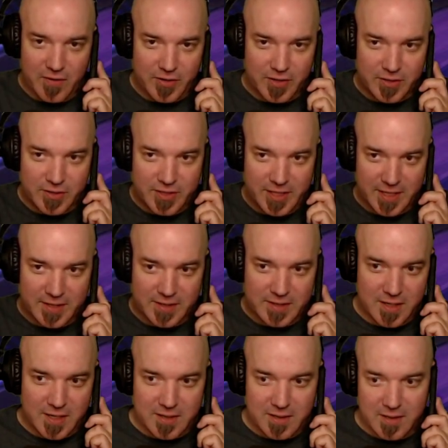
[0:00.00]
Do you understand,
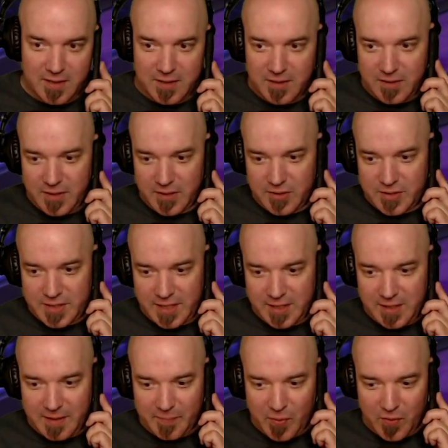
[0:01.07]
son? You understand
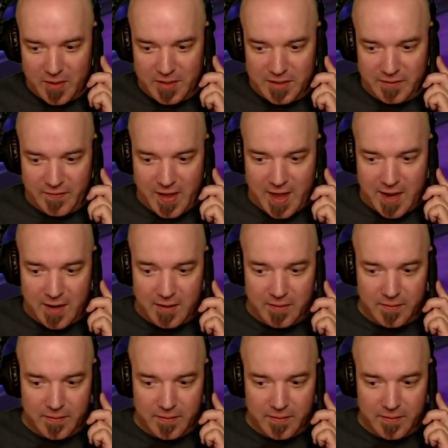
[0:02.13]
the importance of that?